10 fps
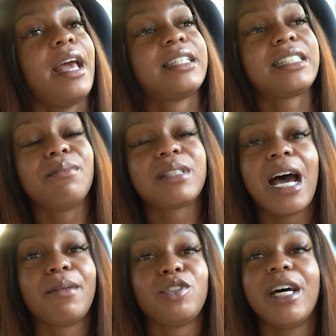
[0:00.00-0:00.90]
And
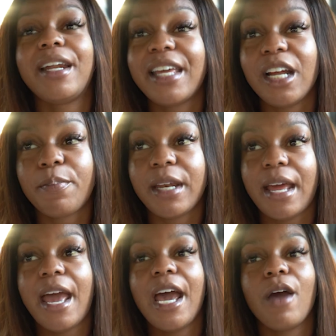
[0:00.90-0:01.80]
sometimes you got to get up in
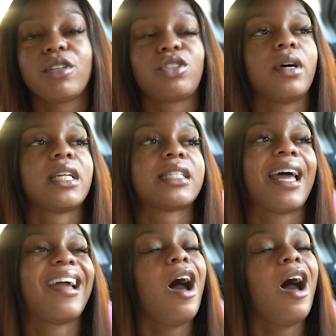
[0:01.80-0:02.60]
the hour, so it's like,